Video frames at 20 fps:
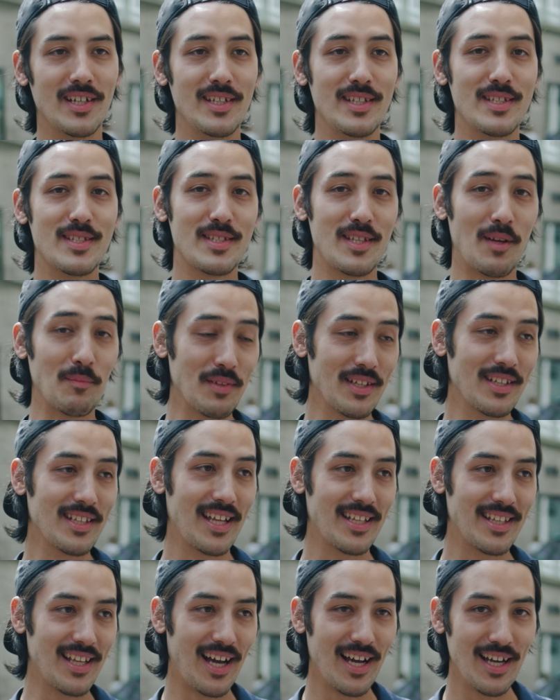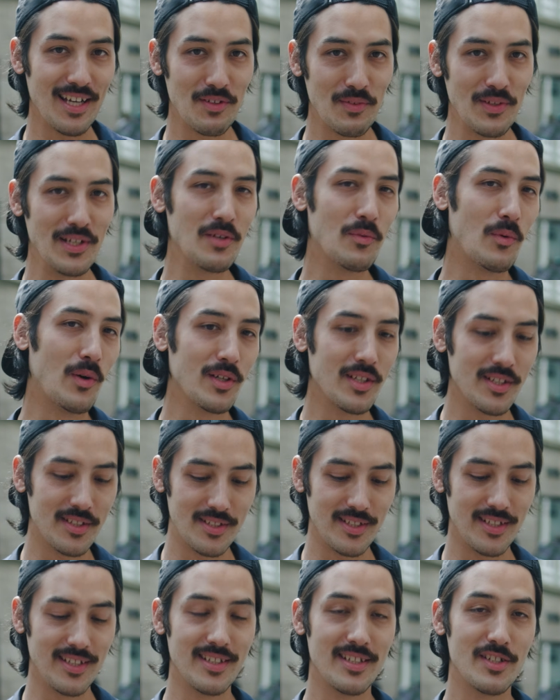is something that I really
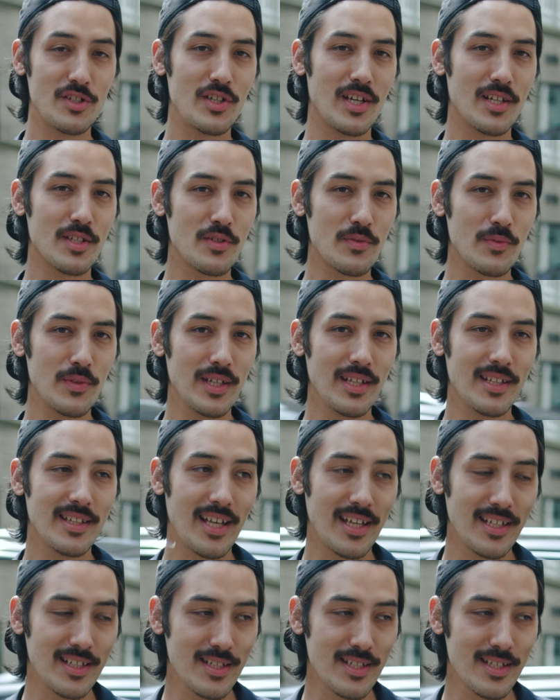wanted in the GR3, and that